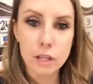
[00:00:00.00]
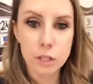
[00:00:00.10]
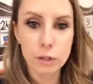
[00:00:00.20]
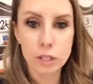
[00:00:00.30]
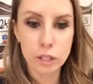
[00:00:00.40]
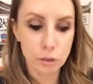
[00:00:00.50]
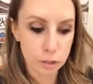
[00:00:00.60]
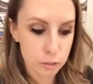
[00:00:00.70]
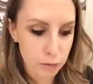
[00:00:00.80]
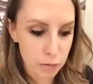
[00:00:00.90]
So you can
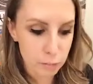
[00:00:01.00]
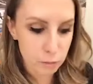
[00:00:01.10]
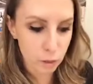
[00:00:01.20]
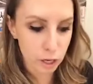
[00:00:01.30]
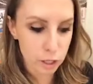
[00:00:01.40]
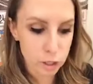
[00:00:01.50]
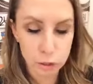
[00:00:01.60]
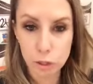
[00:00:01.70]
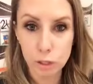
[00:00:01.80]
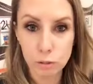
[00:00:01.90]
notice rhyming words,
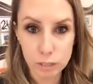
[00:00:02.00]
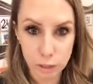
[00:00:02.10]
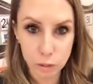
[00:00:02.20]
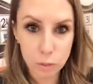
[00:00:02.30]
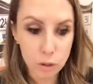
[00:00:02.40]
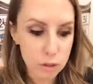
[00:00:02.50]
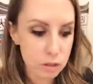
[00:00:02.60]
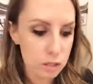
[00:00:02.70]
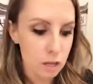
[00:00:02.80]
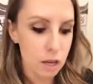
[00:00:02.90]
you can do
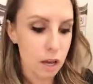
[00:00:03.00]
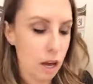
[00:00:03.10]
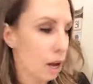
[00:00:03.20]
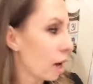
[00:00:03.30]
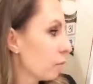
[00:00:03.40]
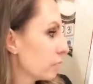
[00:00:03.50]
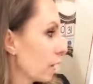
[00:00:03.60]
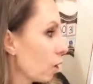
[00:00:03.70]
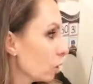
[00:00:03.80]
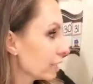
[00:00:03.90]
syllables. Um,
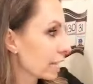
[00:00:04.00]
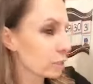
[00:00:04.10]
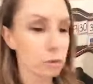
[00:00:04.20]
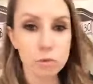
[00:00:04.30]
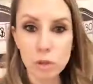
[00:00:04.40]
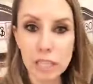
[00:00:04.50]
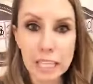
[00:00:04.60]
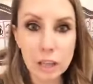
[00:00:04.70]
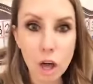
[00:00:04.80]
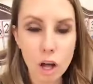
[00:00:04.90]
say, oh, look, that's a
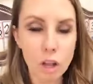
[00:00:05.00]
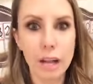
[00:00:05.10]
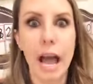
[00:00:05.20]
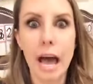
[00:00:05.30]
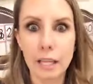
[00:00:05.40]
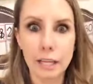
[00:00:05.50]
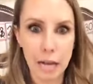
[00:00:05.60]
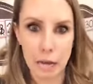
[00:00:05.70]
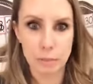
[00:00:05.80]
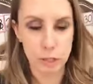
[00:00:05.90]
really long, look,
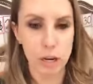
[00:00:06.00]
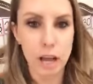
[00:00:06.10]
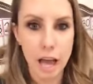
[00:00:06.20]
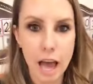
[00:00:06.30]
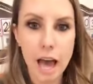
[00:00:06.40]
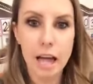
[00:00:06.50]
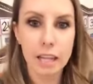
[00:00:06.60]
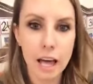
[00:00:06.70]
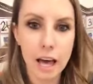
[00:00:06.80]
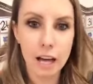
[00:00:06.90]
helicopter,
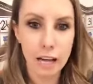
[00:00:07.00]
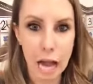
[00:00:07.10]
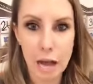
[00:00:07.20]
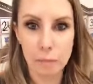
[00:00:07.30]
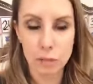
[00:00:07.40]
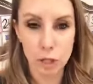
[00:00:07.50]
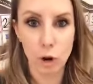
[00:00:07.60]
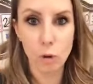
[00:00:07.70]
helicopter.